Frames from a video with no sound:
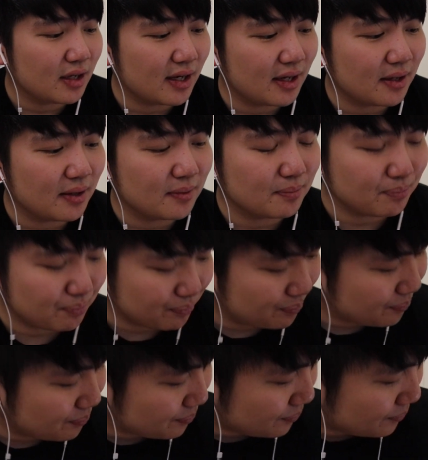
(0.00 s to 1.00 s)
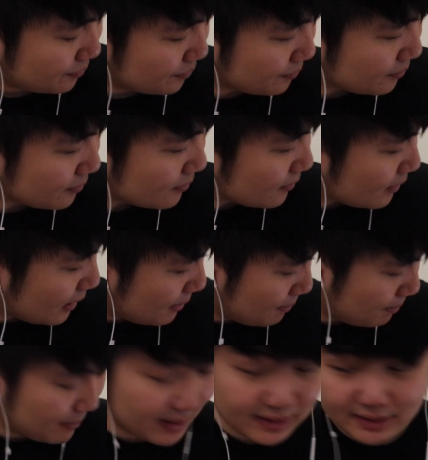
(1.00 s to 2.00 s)

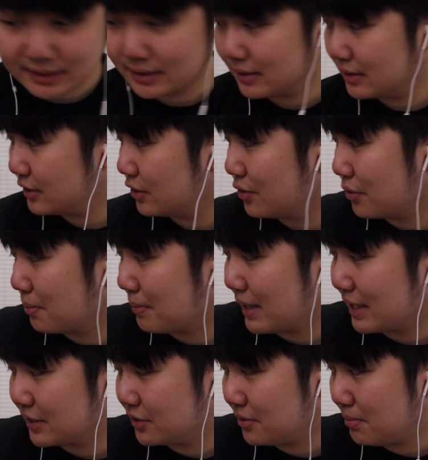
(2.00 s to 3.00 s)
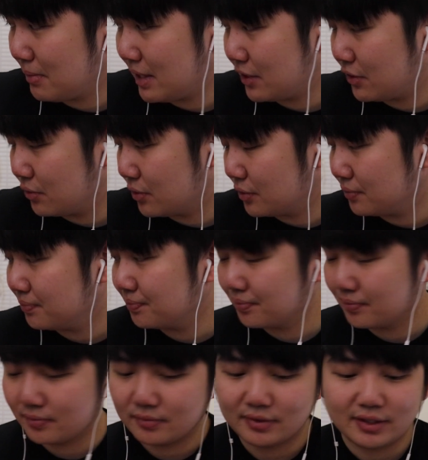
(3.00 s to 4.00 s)
But going back to the manual,
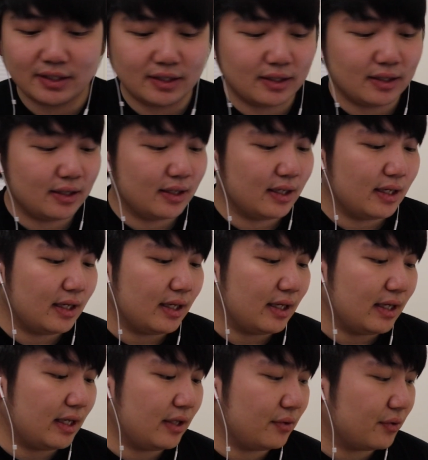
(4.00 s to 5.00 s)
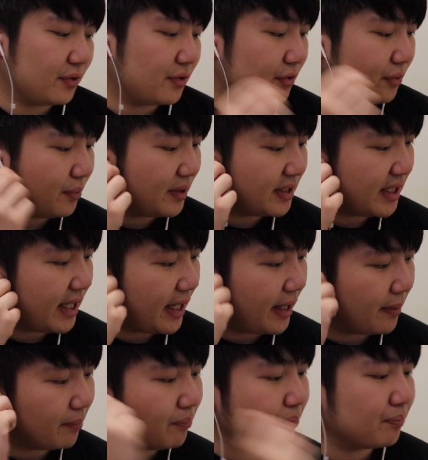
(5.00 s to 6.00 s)
In order to win the
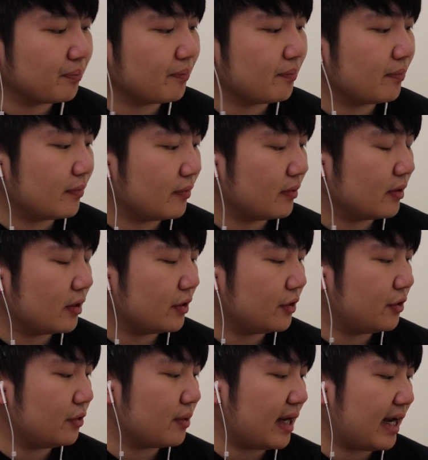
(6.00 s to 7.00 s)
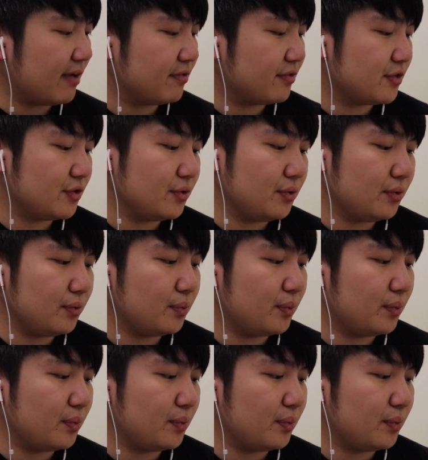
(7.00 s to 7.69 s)
game, you have to